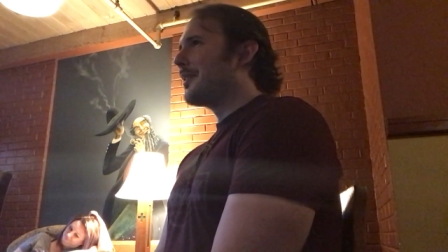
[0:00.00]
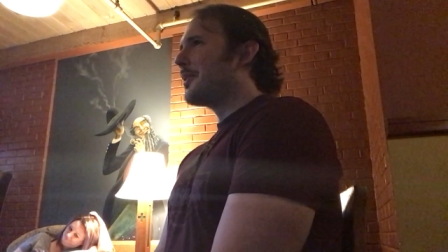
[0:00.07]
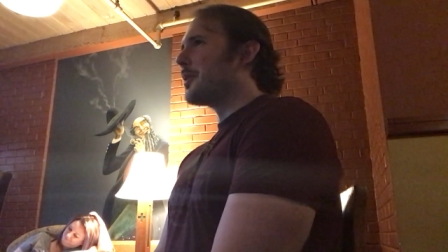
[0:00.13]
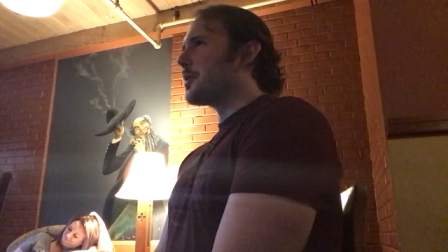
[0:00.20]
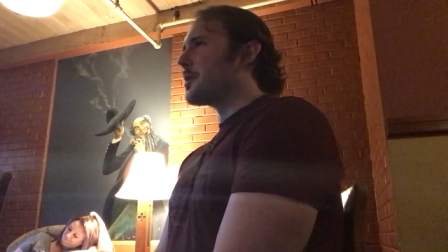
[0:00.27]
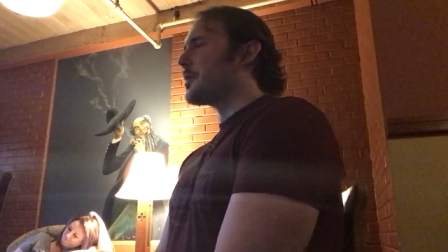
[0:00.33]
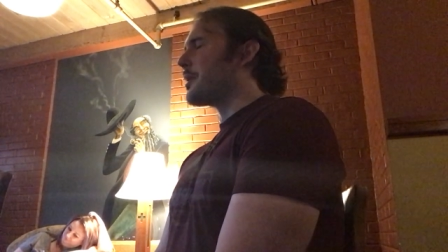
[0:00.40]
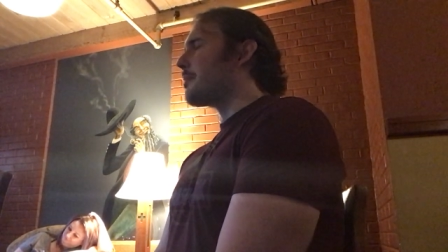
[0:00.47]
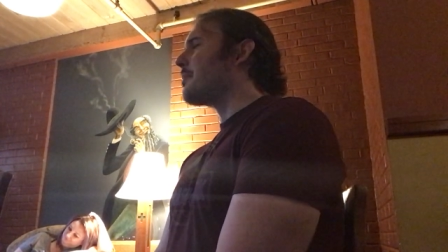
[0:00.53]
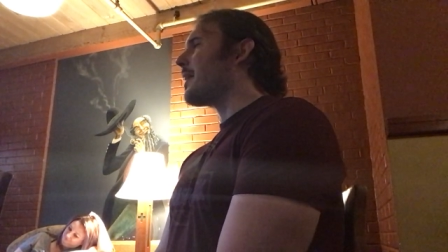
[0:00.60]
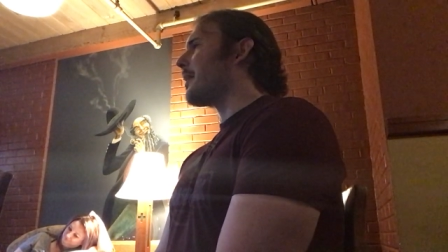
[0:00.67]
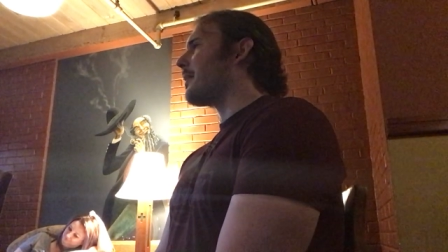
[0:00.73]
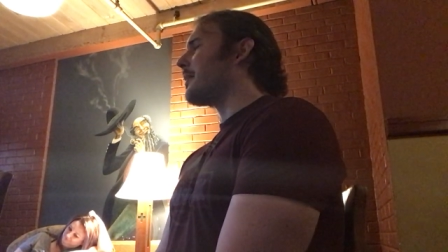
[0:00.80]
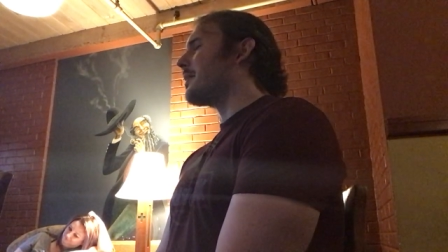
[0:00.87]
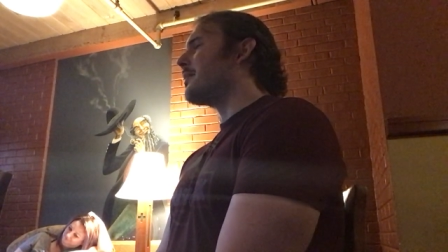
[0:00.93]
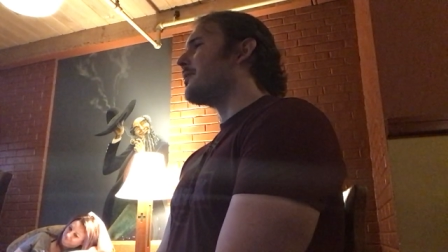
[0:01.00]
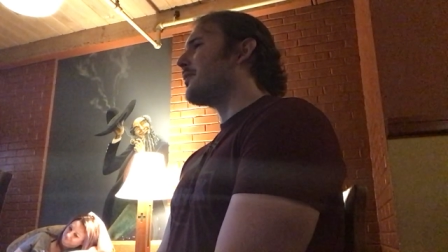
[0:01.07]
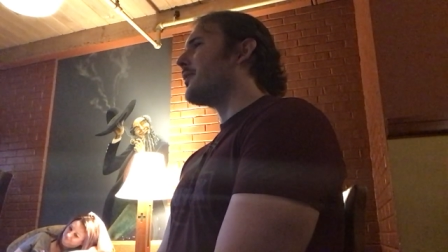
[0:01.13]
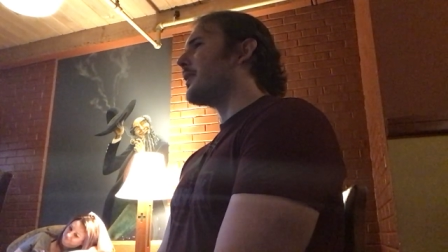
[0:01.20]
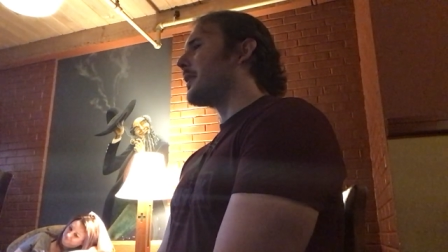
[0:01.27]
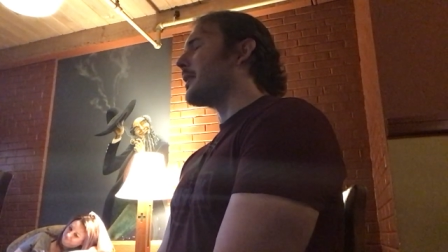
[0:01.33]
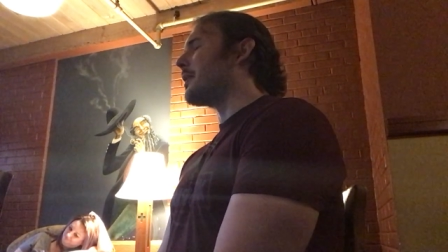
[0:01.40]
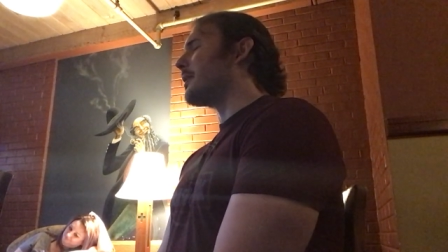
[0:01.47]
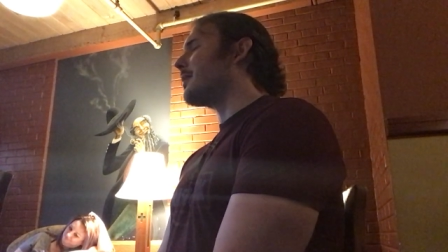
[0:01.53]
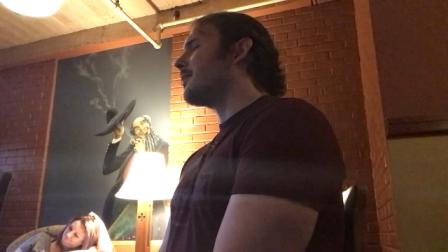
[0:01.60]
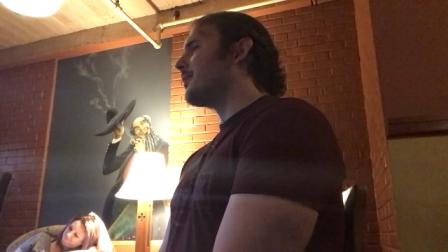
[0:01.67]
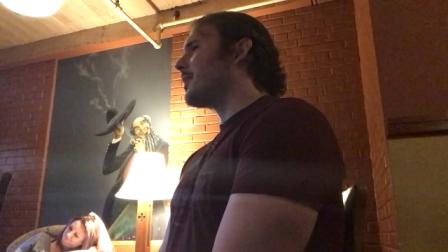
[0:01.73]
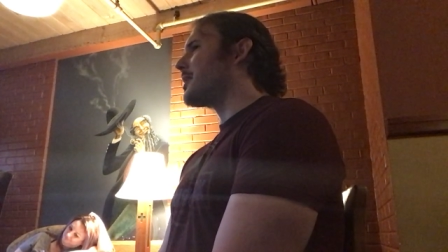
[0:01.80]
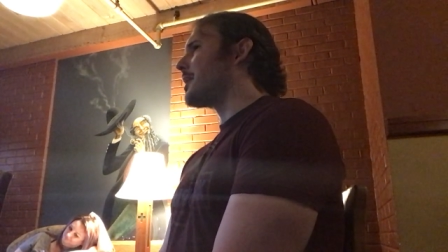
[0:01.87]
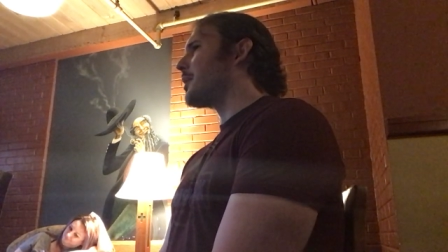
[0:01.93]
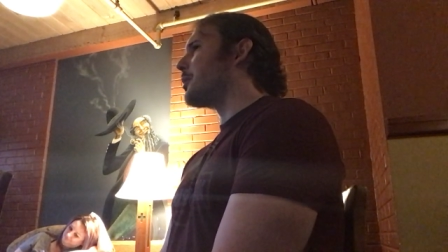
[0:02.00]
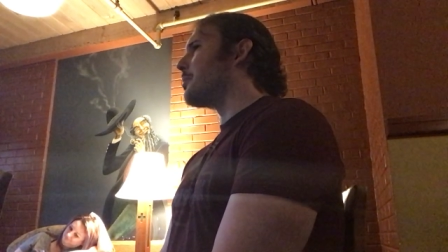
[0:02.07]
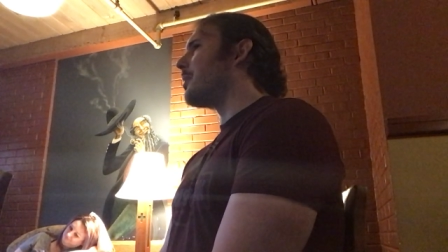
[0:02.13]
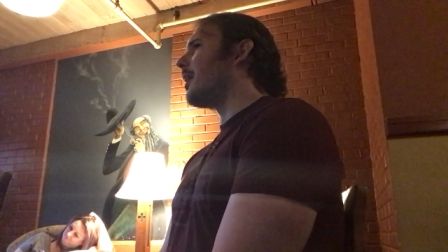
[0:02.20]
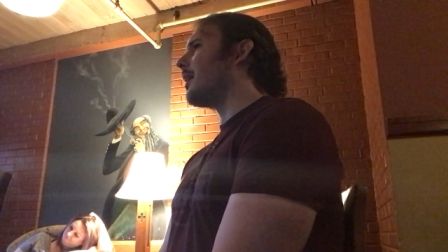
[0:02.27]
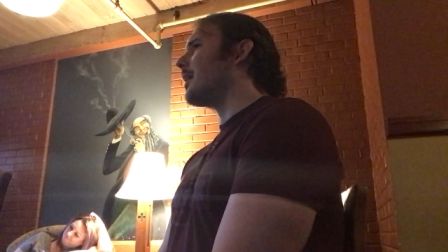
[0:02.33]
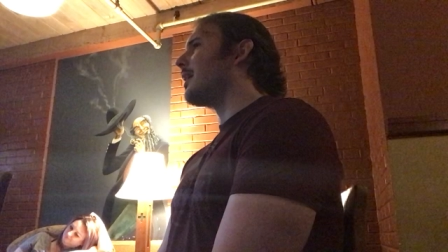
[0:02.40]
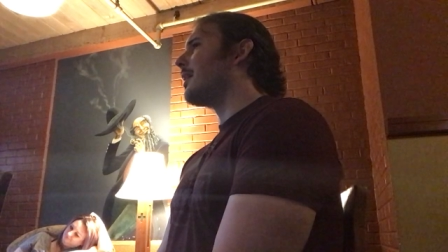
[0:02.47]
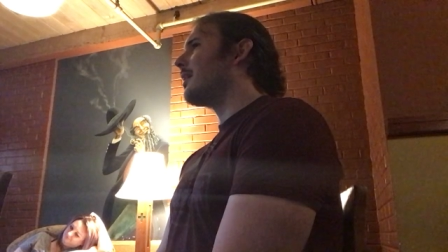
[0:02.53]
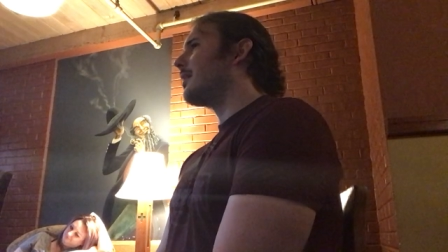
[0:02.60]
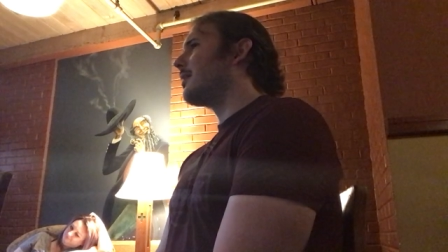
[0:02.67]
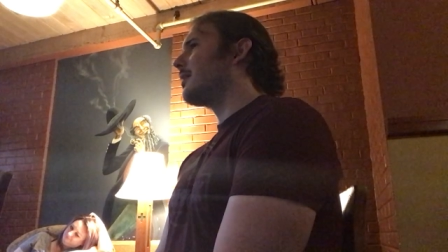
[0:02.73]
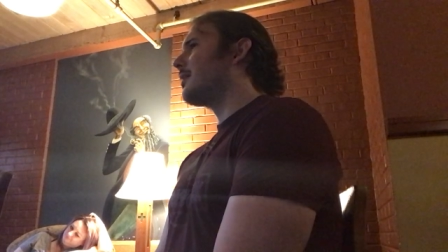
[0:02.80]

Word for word: those are imperative for your physical body.